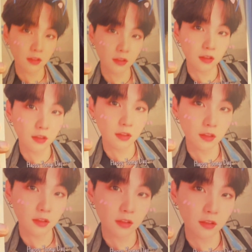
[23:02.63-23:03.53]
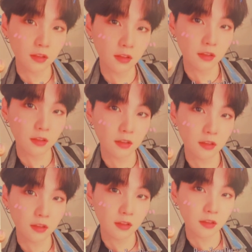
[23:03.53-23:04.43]
1,000 of
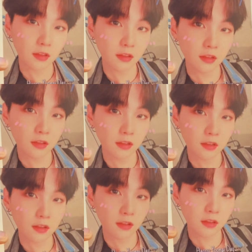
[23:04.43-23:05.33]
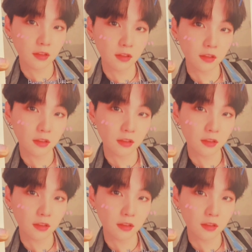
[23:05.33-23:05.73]
these, of each of these,